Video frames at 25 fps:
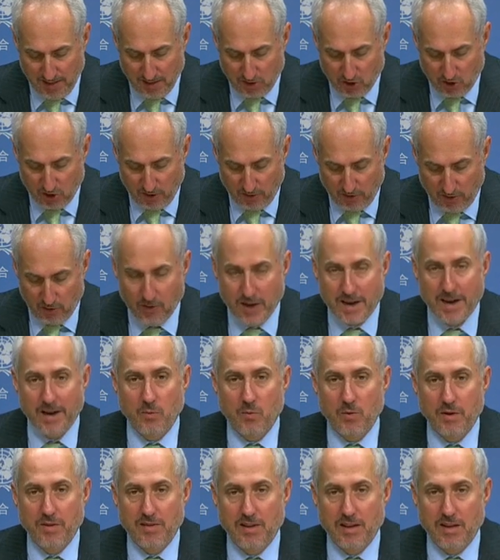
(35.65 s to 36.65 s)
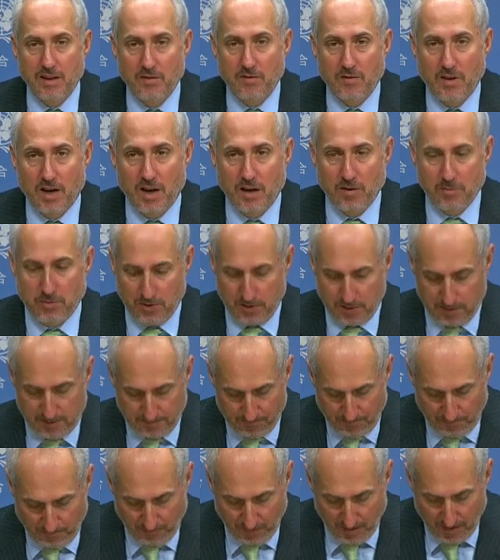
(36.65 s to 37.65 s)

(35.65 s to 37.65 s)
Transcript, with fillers: each other and with the environment.